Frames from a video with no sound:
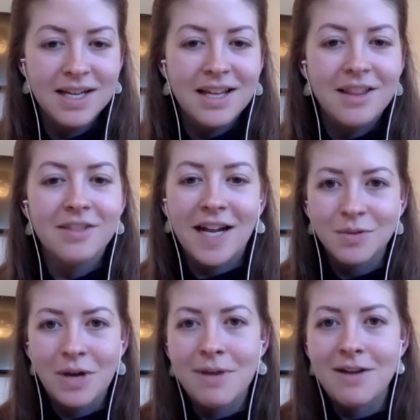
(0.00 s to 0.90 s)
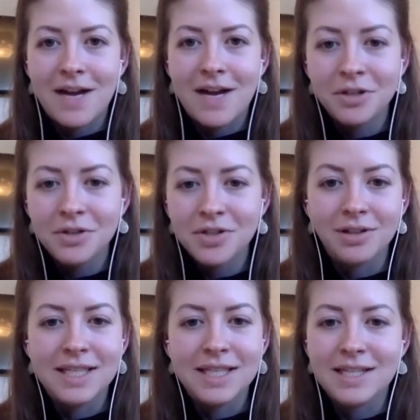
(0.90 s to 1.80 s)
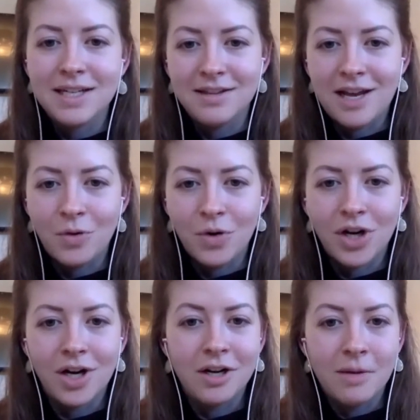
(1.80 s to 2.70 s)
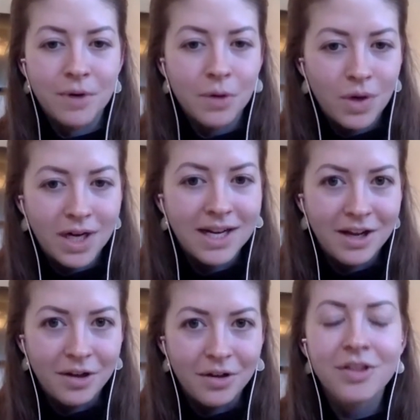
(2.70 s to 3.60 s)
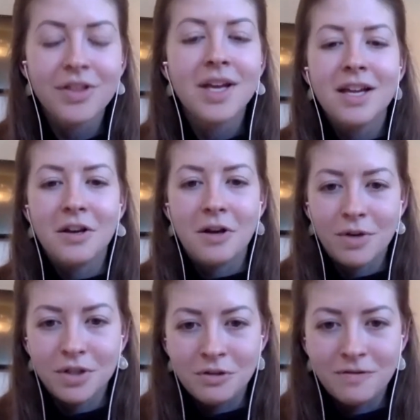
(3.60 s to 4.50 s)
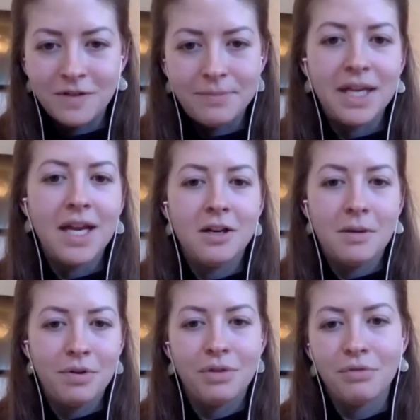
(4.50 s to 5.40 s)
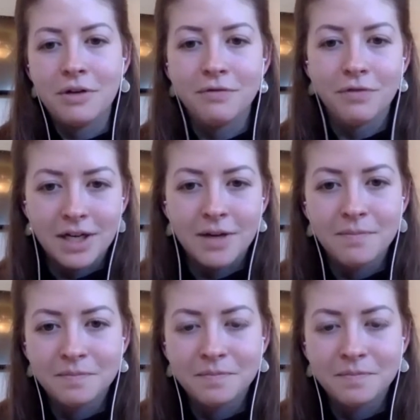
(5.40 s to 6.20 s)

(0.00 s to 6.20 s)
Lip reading: That's why my values are listed in that order. Number 1, health. Number 2, family. And number 3, freedom.